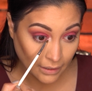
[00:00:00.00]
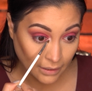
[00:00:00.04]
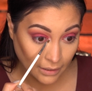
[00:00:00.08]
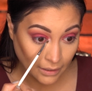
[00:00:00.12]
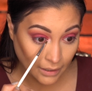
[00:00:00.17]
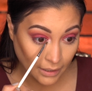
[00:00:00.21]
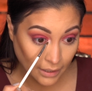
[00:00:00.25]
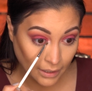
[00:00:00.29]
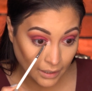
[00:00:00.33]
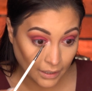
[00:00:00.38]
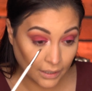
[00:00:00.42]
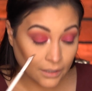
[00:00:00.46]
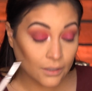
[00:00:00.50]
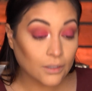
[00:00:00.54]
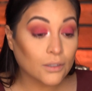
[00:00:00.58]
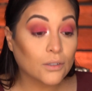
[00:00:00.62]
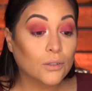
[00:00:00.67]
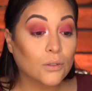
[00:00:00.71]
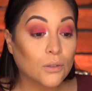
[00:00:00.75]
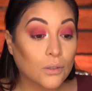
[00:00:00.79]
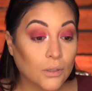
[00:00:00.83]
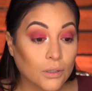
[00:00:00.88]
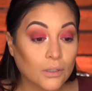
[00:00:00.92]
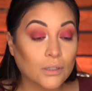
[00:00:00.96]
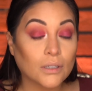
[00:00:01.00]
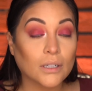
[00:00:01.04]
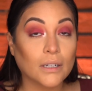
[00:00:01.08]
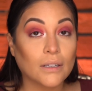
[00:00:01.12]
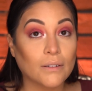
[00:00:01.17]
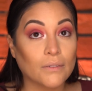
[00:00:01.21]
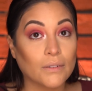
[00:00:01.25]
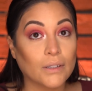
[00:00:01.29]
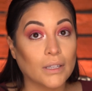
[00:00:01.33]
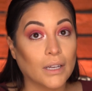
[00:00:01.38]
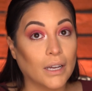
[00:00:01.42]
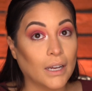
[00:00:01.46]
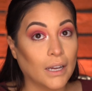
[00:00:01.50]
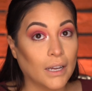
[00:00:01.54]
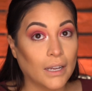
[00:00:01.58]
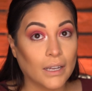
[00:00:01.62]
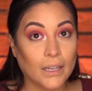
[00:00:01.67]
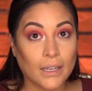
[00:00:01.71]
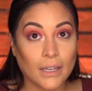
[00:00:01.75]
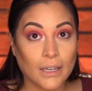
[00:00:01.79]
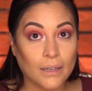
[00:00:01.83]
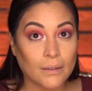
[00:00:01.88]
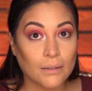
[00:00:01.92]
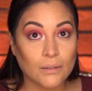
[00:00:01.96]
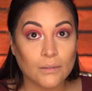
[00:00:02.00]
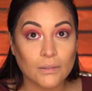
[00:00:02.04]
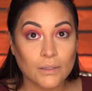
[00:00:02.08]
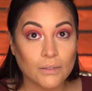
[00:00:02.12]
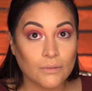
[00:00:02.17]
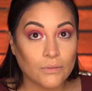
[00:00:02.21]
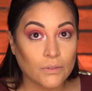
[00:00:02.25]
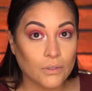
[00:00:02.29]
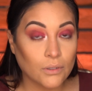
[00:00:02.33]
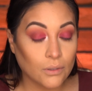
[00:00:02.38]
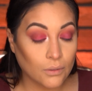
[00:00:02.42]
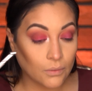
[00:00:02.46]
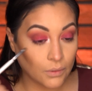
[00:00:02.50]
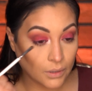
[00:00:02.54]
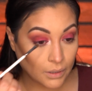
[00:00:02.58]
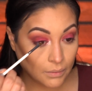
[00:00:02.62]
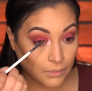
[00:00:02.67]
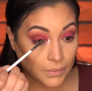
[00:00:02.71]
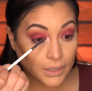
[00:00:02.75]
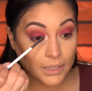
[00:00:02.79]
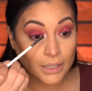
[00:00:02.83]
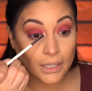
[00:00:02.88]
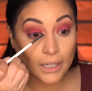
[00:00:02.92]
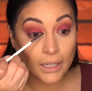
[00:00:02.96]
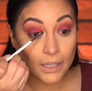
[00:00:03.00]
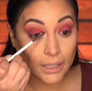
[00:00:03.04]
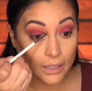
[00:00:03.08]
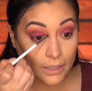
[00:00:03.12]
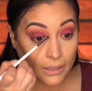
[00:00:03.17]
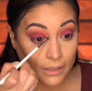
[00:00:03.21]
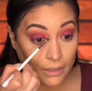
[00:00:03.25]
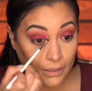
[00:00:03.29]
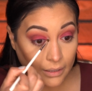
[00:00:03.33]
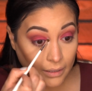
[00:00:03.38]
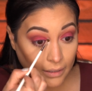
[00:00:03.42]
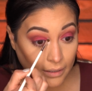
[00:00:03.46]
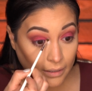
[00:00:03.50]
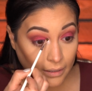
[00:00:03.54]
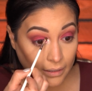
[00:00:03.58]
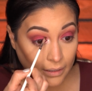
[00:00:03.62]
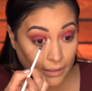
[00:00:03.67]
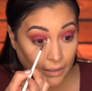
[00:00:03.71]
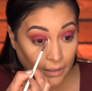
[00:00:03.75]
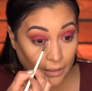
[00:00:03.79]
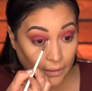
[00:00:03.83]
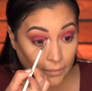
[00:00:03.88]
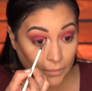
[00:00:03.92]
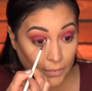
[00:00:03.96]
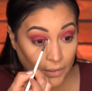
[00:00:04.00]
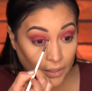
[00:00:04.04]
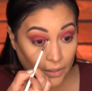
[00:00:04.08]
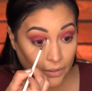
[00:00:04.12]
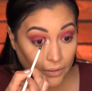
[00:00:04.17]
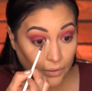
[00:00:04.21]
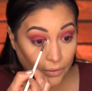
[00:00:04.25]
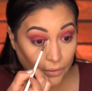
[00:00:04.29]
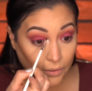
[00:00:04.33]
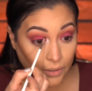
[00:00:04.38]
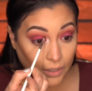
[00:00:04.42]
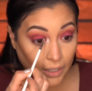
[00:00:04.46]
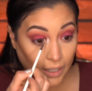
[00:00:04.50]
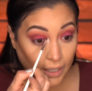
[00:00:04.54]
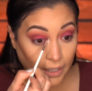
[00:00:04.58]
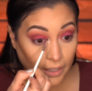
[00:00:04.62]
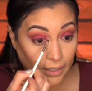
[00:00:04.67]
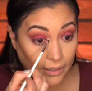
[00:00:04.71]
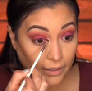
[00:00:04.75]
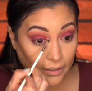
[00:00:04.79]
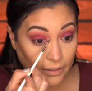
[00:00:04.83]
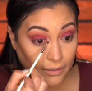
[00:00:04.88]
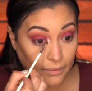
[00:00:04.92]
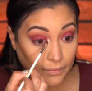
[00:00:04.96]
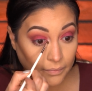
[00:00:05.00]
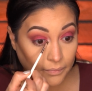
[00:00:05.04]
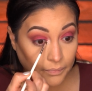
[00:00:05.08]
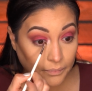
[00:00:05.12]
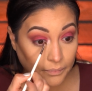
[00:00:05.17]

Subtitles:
In the inner corner of the eye. I don't even know what I'm saying. I'm so tired.